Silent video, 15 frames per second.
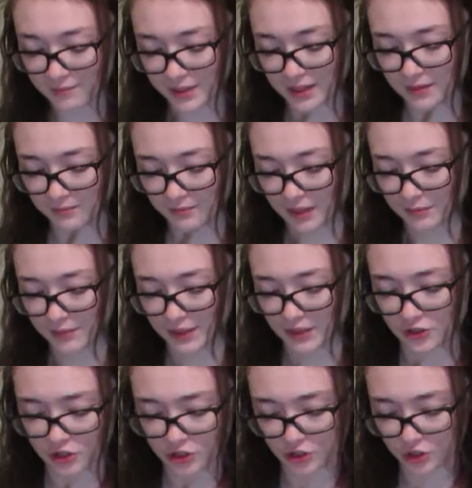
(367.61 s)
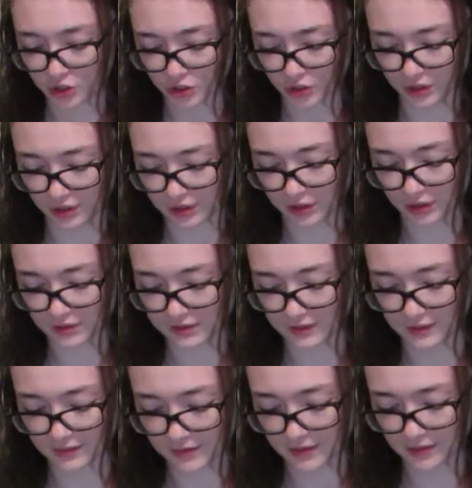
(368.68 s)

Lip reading: but maybe I should since